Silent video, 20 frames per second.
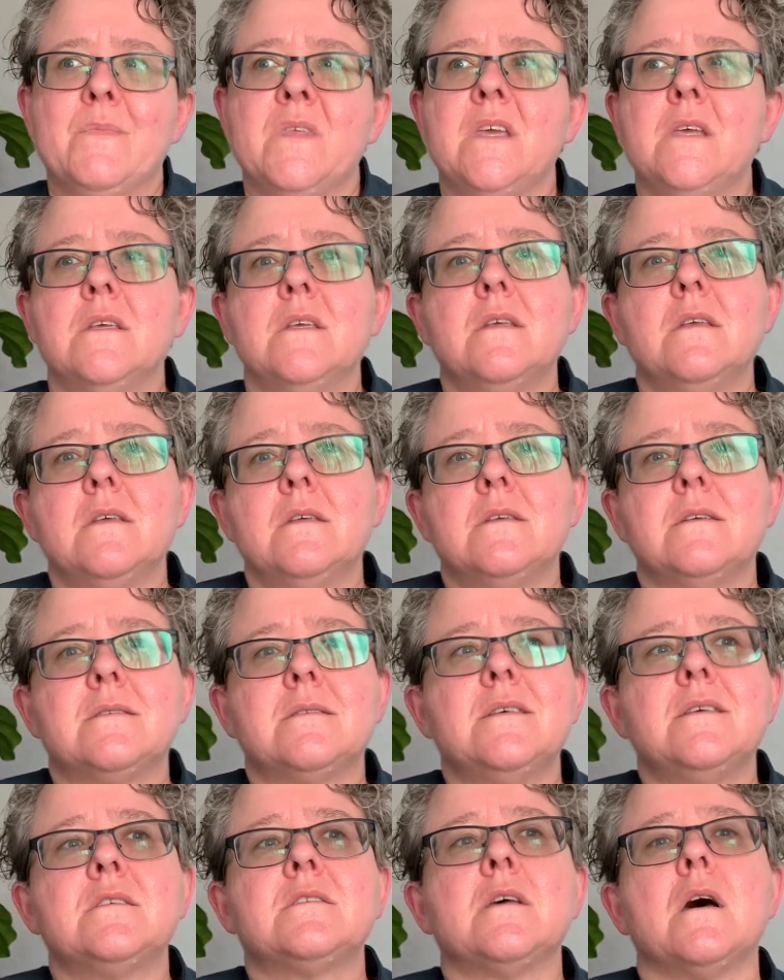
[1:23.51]
Is
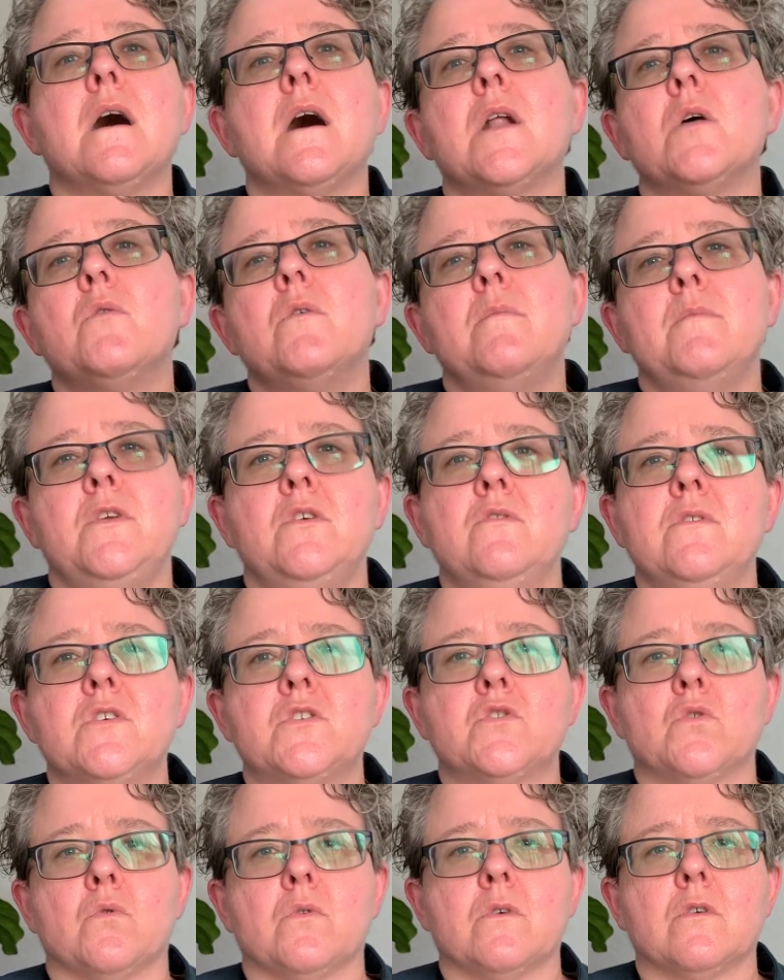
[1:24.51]
this autoimmune
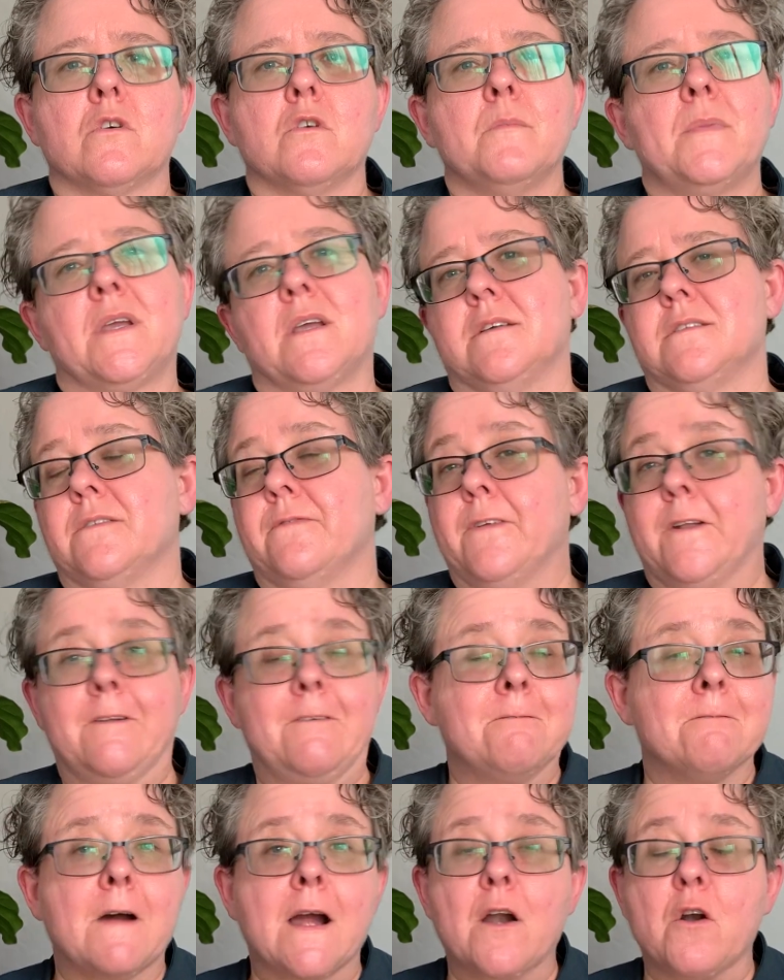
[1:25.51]
disorder because of an
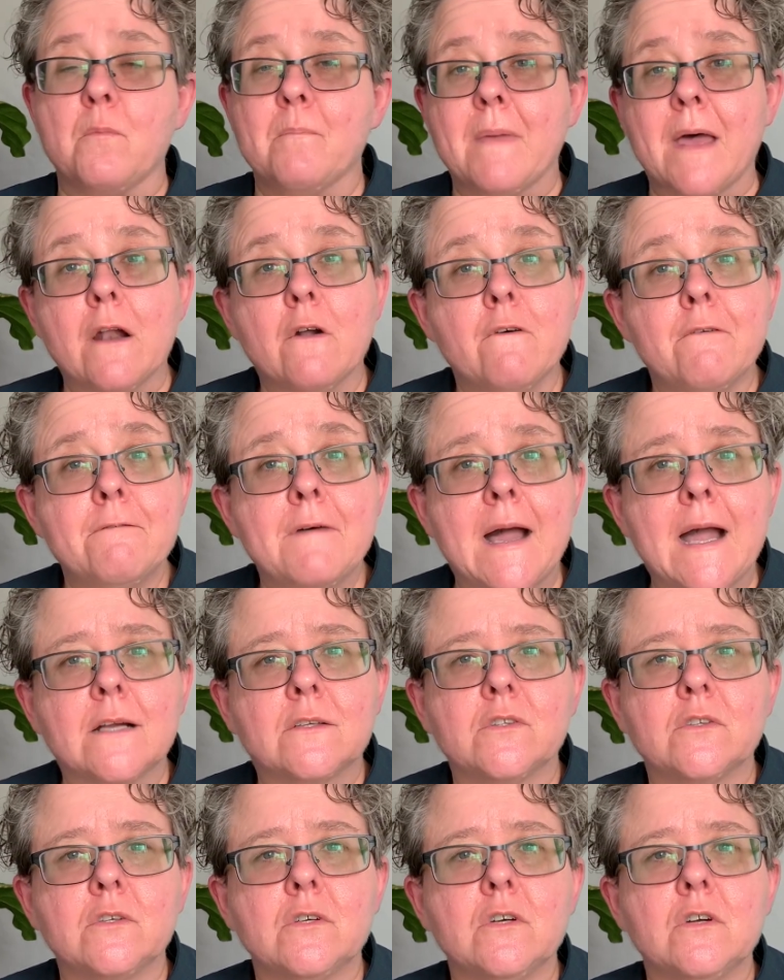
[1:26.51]
environmental
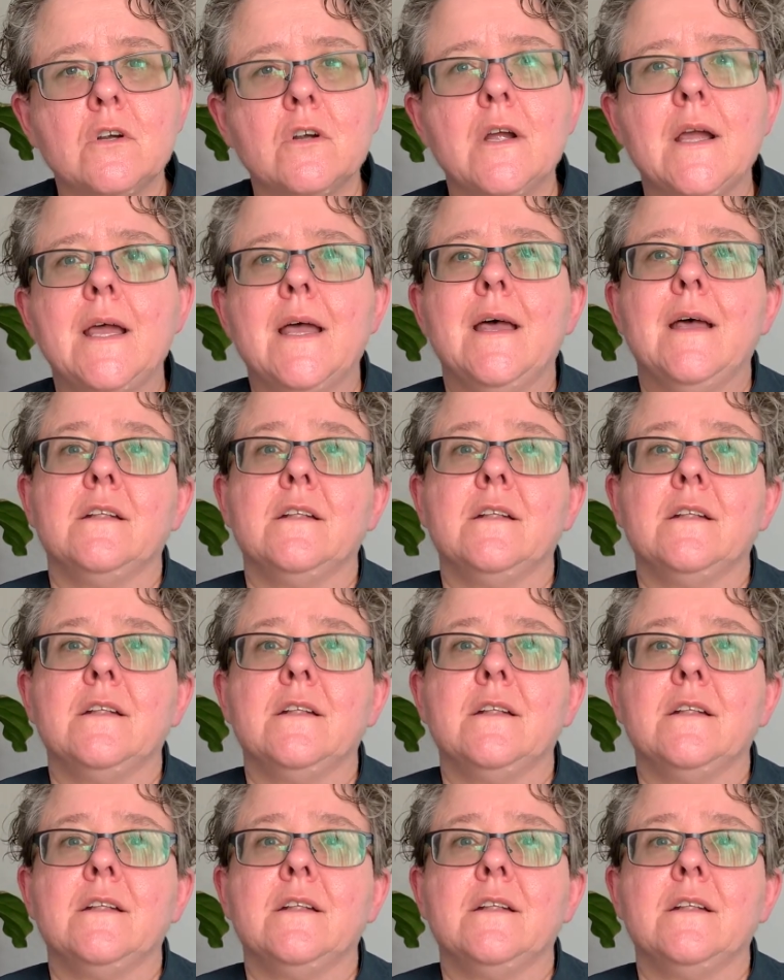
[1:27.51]
factor?